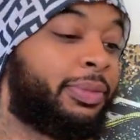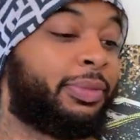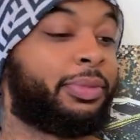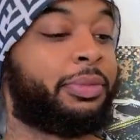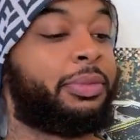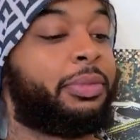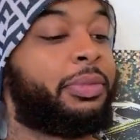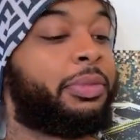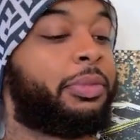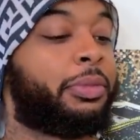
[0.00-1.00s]

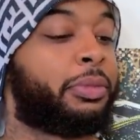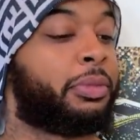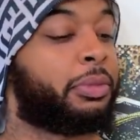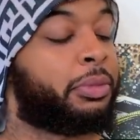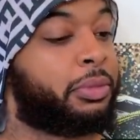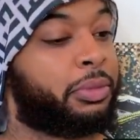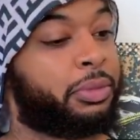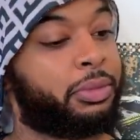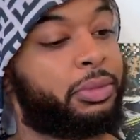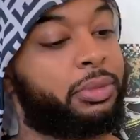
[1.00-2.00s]

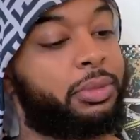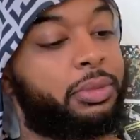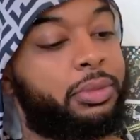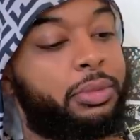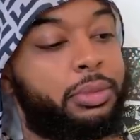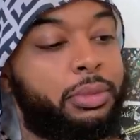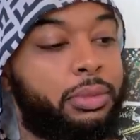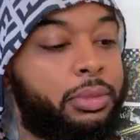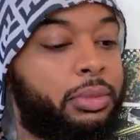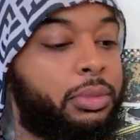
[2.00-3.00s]

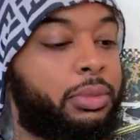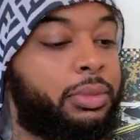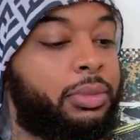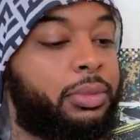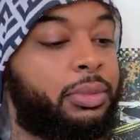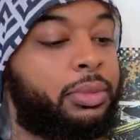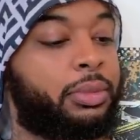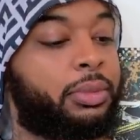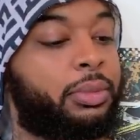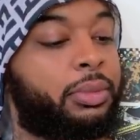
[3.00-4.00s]

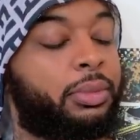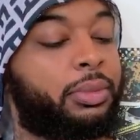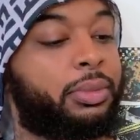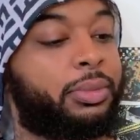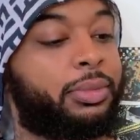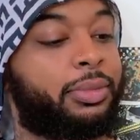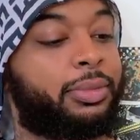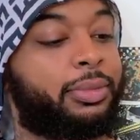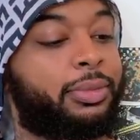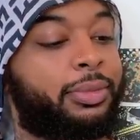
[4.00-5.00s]
(not speaking)